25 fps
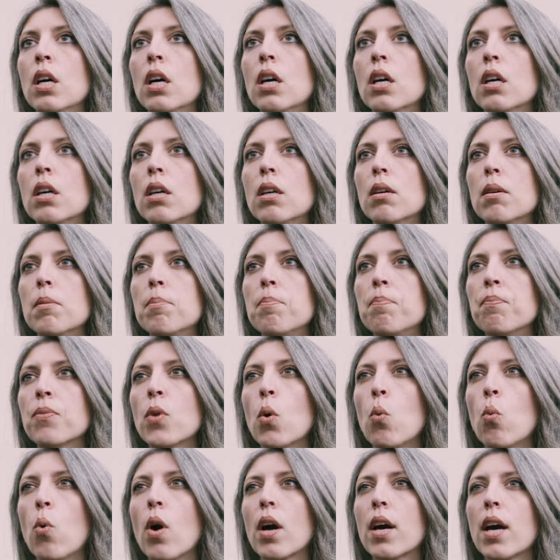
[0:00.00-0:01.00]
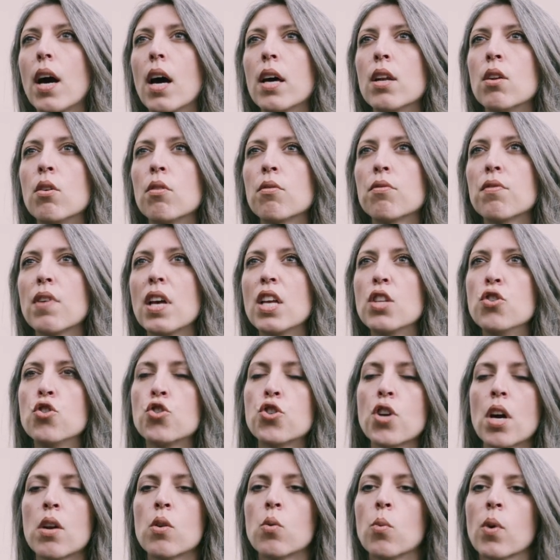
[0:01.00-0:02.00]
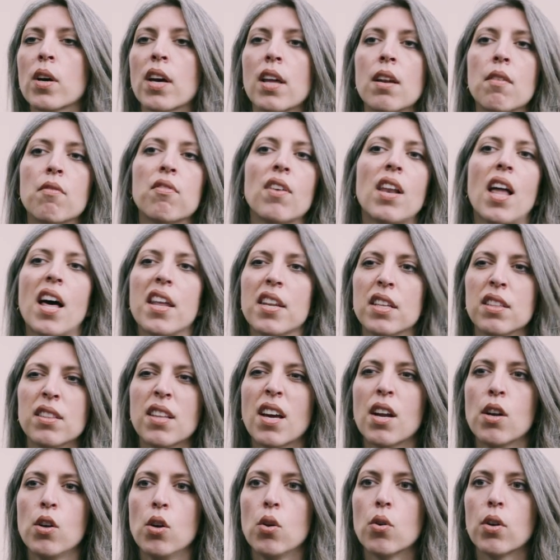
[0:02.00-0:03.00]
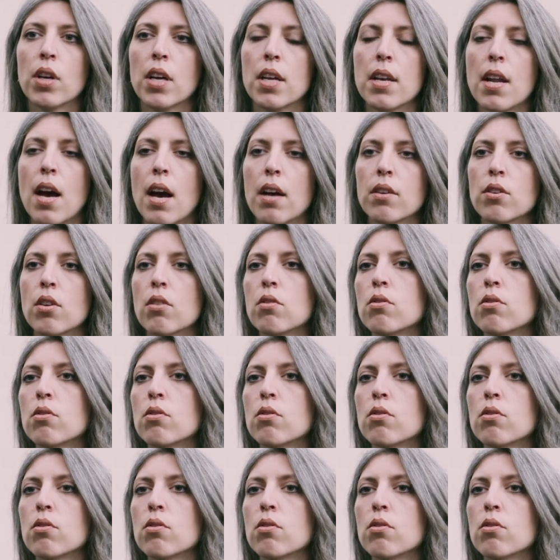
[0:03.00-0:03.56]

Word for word: in general, what kind of lighting they're looking at.